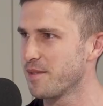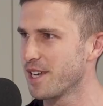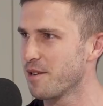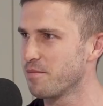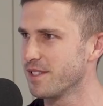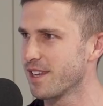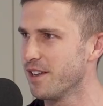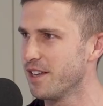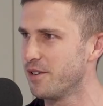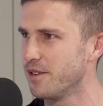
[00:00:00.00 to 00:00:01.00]
coming up and
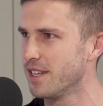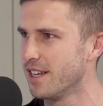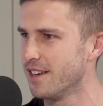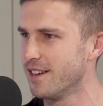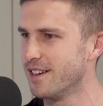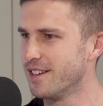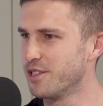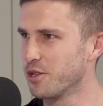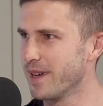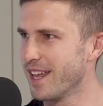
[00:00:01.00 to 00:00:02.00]
go there and
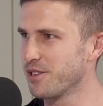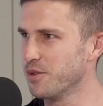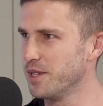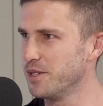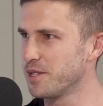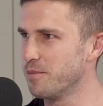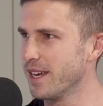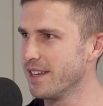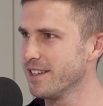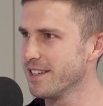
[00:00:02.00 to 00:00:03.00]
talk about how good we used to
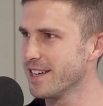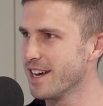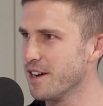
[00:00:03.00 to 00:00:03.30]
be.